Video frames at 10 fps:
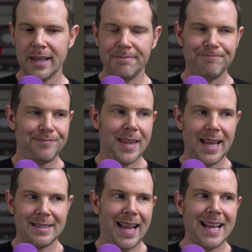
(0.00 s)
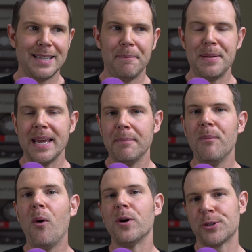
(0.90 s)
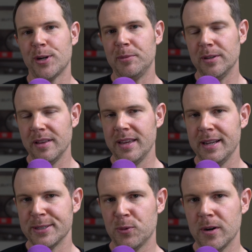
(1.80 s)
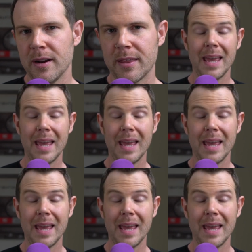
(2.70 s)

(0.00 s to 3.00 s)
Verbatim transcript: And it ends up being more trouble than it's worth.